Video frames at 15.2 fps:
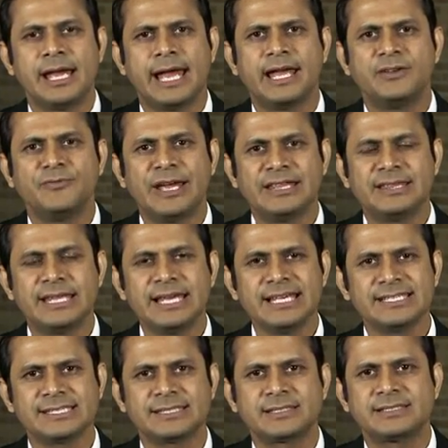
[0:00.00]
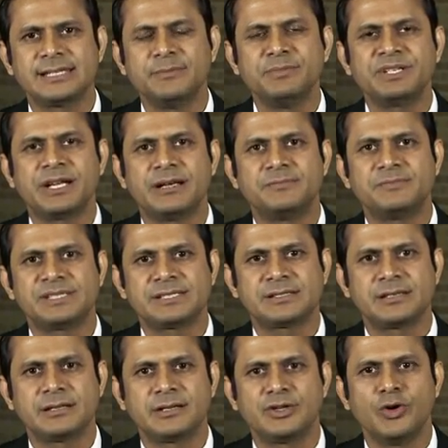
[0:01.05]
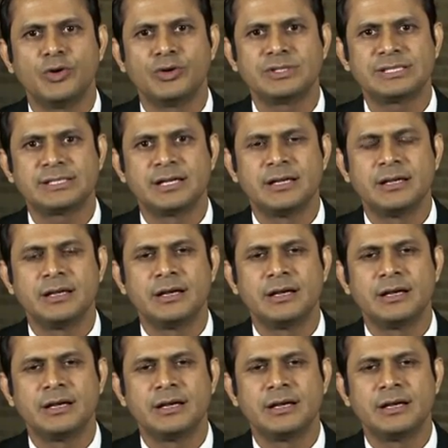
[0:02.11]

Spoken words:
And when these symptoms goes